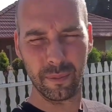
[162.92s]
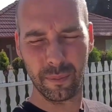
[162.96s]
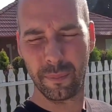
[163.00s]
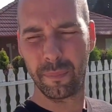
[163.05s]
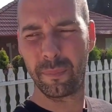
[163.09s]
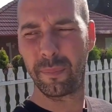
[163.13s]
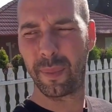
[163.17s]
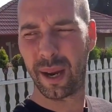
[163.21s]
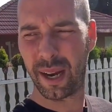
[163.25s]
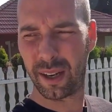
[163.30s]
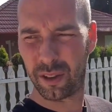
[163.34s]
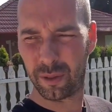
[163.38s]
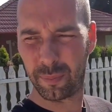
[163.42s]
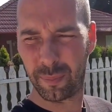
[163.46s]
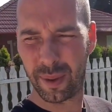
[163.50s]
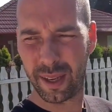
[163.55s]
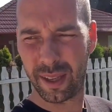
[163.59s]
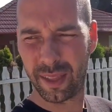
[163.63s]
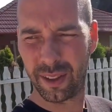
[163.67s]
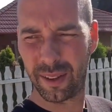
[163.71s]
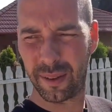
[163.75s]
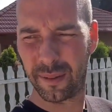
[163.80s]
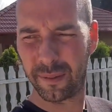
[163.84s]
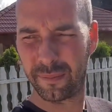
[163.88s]
Much
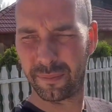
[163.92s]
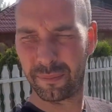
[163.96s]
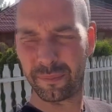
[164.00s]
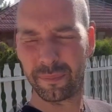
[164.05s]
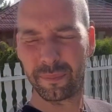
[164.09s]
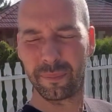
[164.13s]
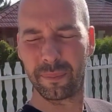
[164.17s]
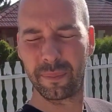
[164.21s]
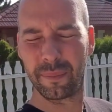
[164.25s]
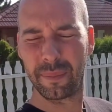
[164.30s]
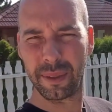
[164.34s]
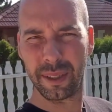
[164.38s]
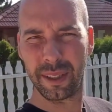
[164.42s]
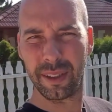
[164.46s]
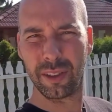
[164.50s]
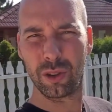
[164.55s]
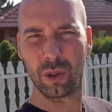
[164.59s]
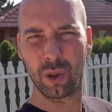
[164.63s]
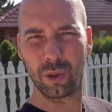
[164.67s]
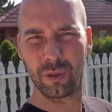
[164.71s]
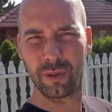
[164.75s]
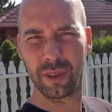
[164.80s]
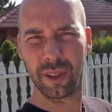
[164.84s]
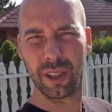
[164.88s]
better. It's
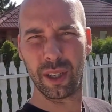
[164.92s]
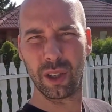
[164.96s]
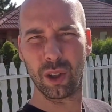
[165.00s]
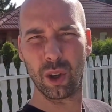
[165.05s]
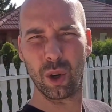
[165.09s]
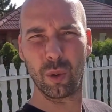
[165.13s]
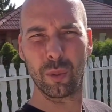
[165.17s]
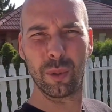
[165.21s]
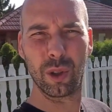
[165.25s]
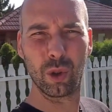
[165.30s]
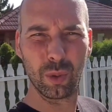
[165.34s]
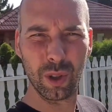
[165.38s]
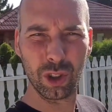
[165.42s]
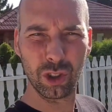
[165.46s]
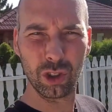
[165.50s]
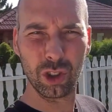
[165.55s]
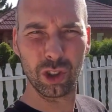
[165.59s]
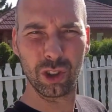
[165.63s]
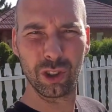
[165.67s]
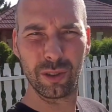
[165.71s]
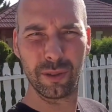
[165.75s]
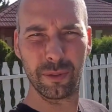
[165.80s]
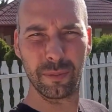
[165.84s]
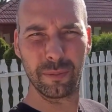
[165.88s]
often a common
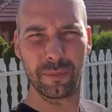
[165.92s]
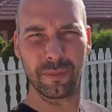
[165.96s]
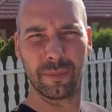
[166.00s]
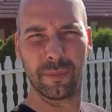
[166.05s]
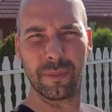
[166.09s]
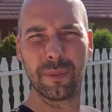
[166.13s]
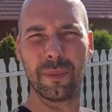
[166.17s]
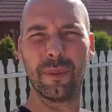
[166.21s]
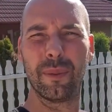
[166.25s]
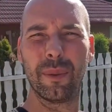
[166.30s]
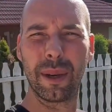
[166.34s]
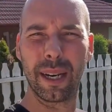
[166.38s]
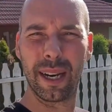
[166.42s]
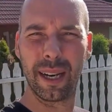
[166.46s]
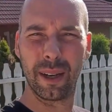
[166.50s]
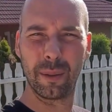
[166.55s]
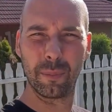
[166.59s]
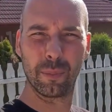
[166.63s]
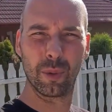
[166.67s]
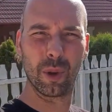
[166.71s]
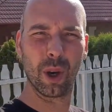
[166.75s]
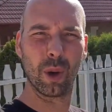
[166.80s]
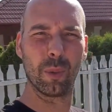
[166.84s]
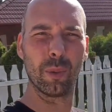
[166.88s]
question and
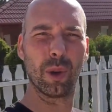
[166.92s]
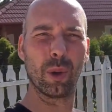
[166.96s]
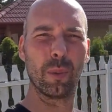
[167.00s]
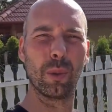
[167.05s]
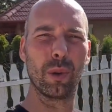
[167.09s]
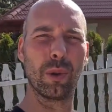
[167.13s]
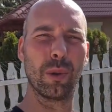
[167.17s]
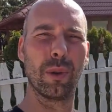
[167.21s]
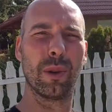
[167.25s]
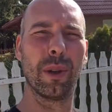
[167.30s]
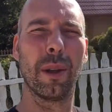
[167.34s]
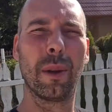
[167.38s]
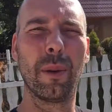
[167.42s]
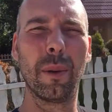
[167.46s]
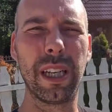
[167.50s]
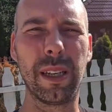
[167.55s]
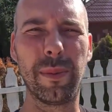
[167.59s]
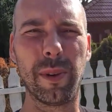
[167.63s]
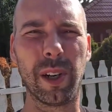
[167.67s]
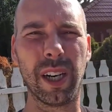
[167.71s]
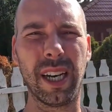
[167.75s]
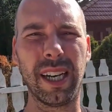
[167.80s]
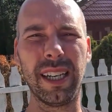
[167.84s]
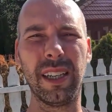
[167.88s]
problem
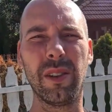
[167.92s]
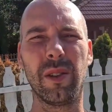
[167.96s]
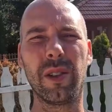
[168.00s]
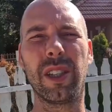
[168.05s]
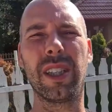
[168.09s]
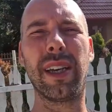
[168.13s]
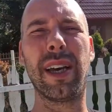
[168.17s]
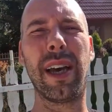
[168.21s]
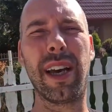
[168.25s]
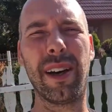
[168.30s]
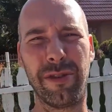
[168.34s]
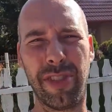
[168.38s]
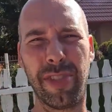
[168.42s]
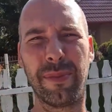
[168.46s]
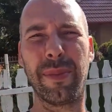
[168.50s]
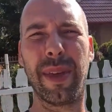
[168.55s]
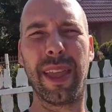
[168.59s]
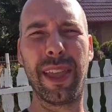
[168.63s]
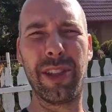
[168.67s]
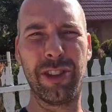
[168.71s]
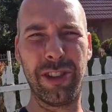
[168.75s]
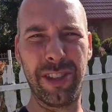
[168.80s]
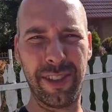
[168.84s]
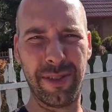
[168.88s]
that there's not enough
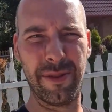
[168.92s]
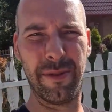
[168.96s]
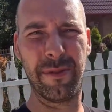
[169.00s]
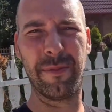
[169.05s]
space.